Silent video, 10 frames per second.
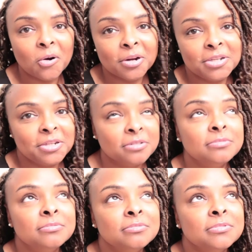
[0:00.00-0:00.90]
Or, you
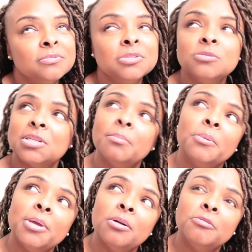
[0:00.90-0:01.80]
know, will the
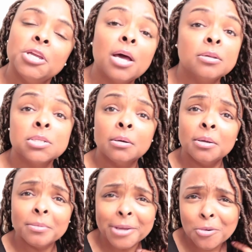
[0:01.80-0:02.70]
summer be over? Yeah, so it
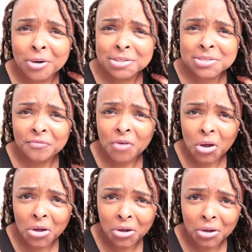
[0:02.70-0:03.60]
will be going into
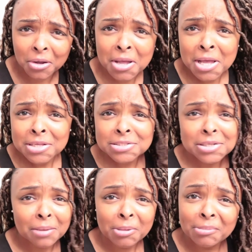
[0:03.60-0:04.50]
fall.
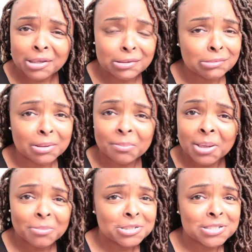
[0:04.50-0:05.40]
So I'm gonna be cute. I'm gonna
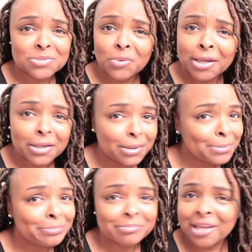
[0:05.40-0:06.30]
be able to just wake
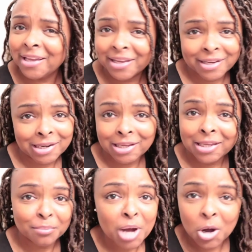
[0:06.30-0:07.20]
up and
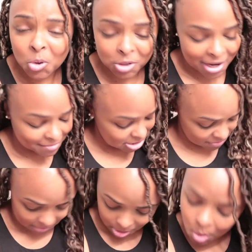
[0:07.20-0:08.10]
get my whole life,
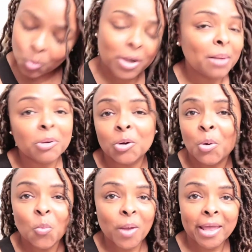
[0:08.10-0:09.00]
just figure out what I'm
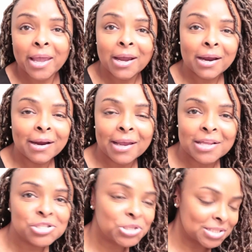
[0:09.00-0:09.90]
gonna wear
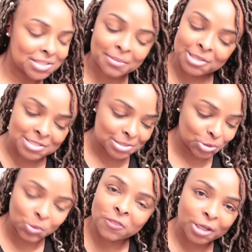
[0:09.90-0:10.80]
and dress up this
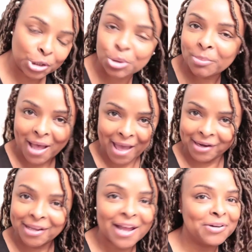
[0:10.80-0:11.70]
new thinner
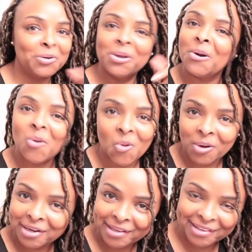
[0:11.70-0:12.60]
body. I know y'all
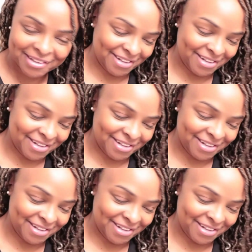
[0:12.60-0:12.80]
caught it.